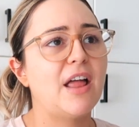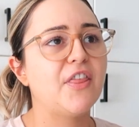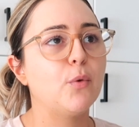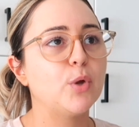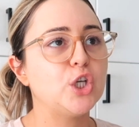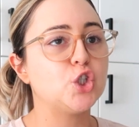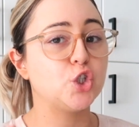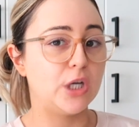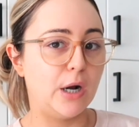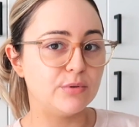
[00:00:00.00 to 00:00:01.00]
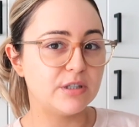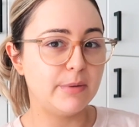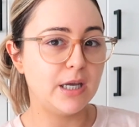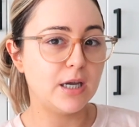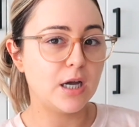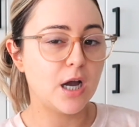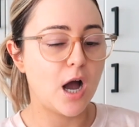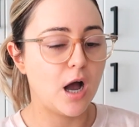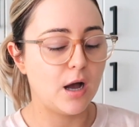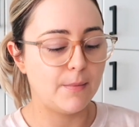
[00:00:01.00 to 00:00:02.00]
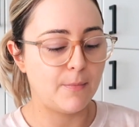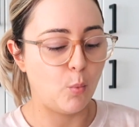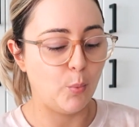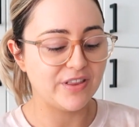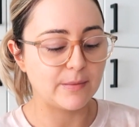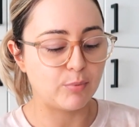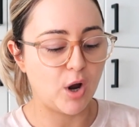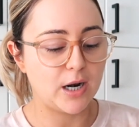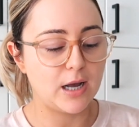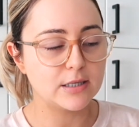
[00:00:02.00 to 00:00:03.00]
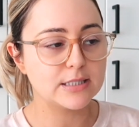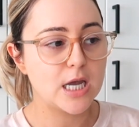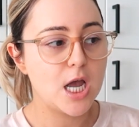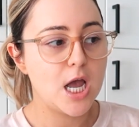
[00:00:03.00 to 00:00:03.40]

nothing really stood out to me um, with the product.